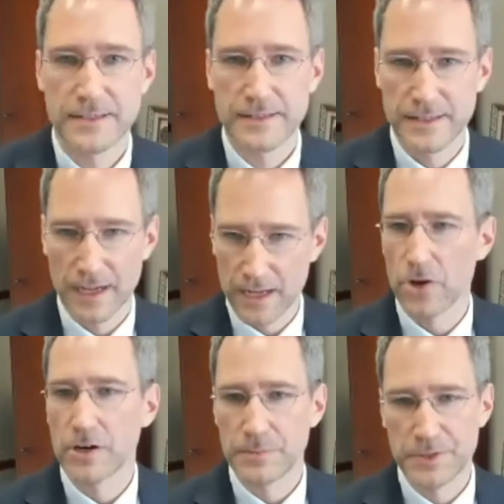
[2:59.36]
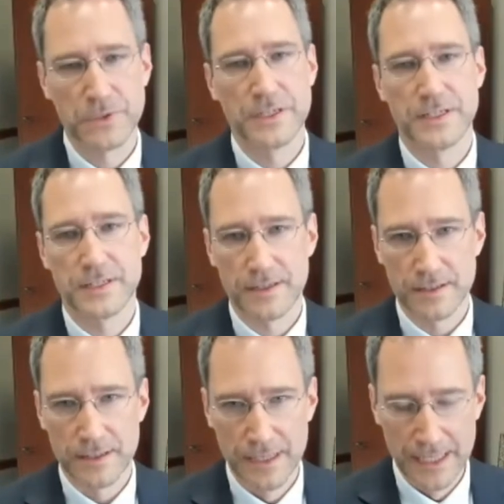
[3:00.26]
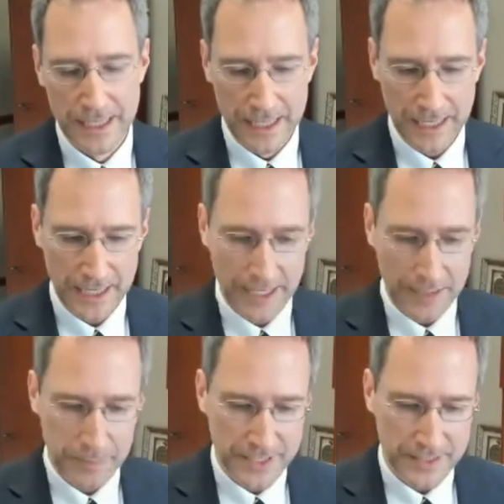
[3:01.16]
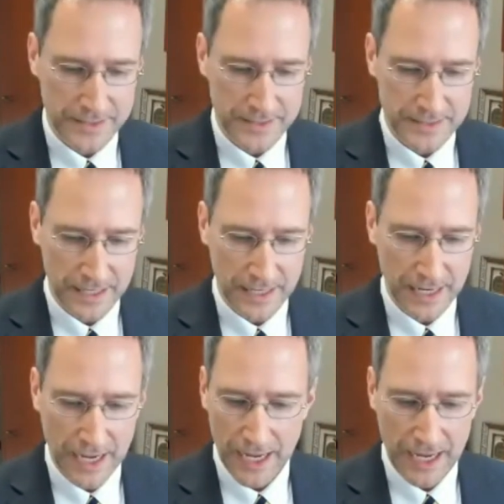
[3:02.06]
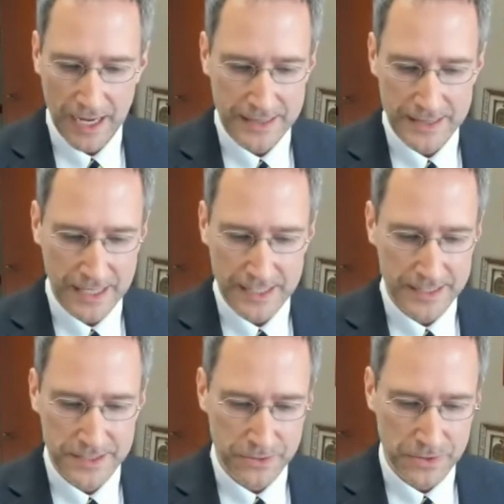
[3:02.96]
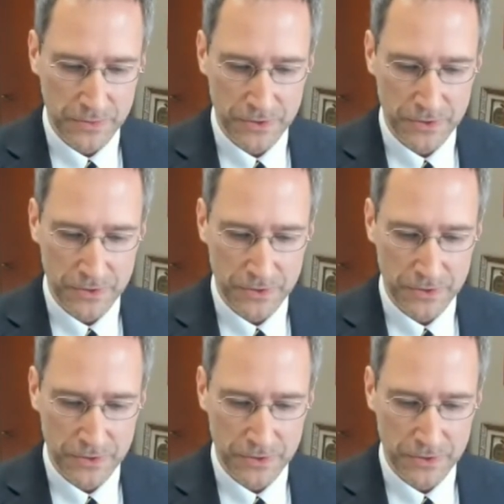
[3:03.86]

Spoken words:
dialogue between us here, because I think I disagree with